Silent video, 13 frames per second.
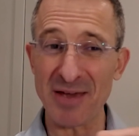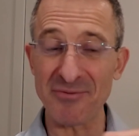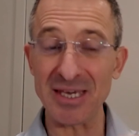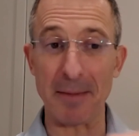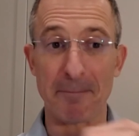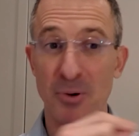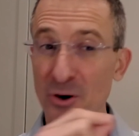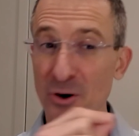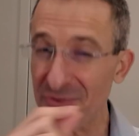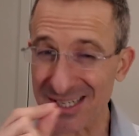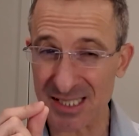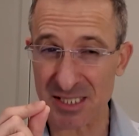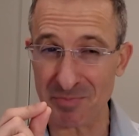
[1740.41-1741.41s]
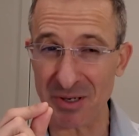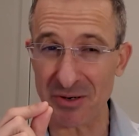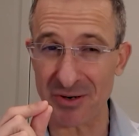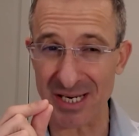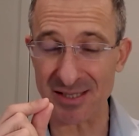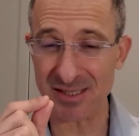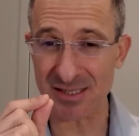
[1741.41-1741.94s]
I'm not having a perfect
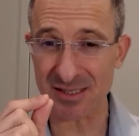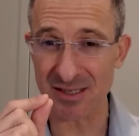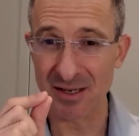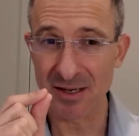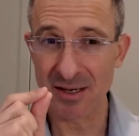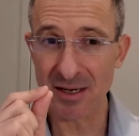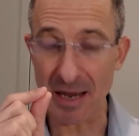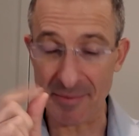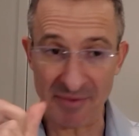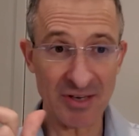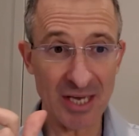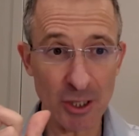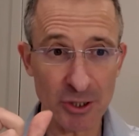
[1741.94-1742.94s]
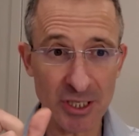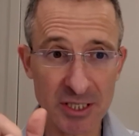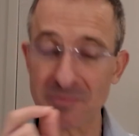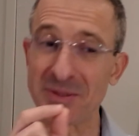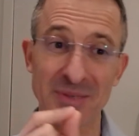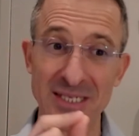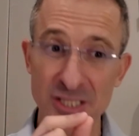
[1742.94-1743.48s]
experience. I'm having a good,
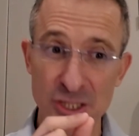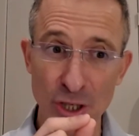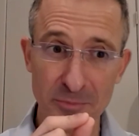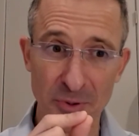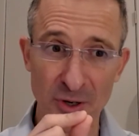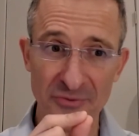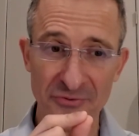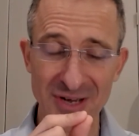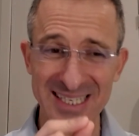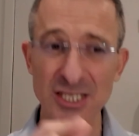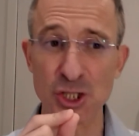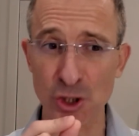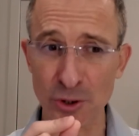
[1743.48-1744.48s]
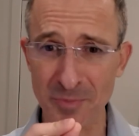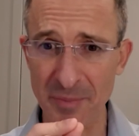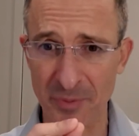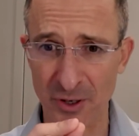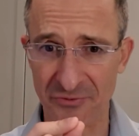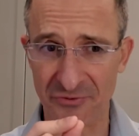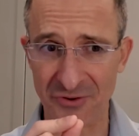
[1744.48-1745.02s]
but, but it's not perfect, and it should
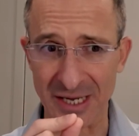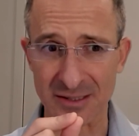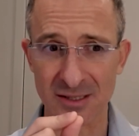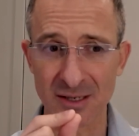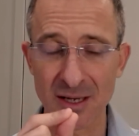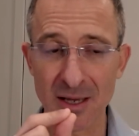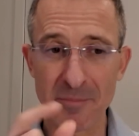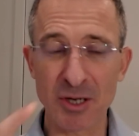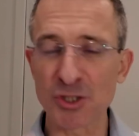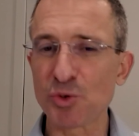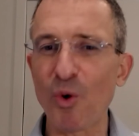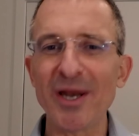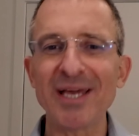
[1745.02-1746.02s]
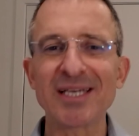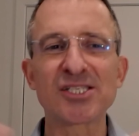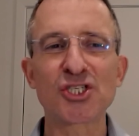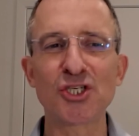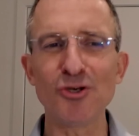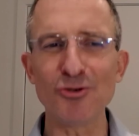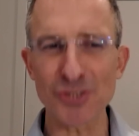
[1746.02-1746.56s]
be perfect because what
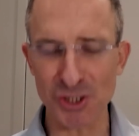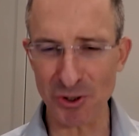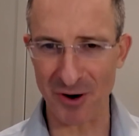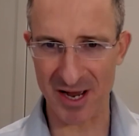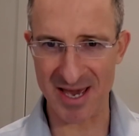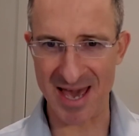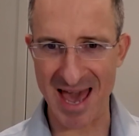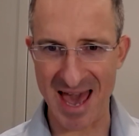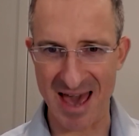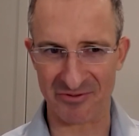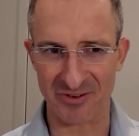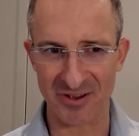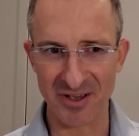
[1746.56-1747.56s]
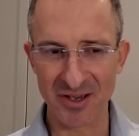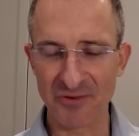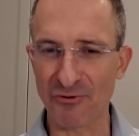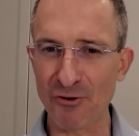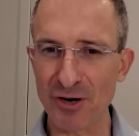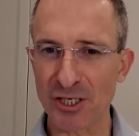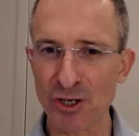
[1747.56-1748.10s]
excuse do I have
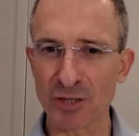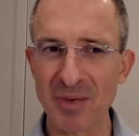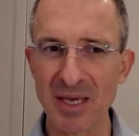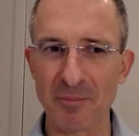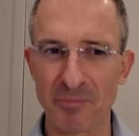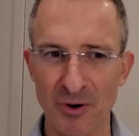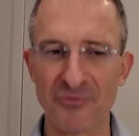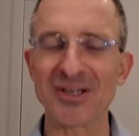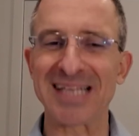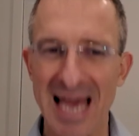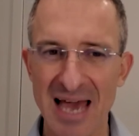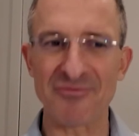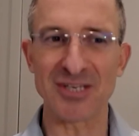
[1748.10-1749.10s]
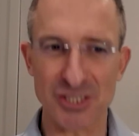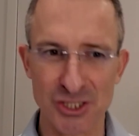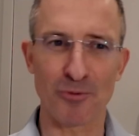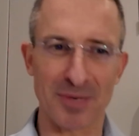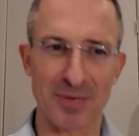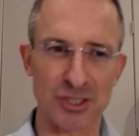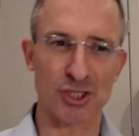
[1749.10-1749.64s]
for it not being perfect, having
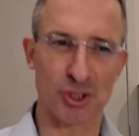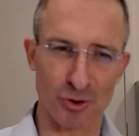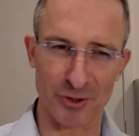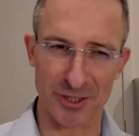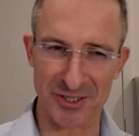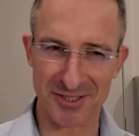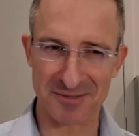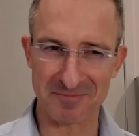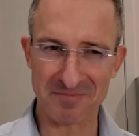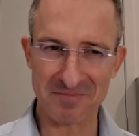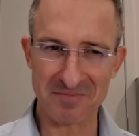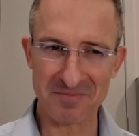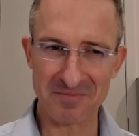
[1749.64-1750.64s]
so much choice?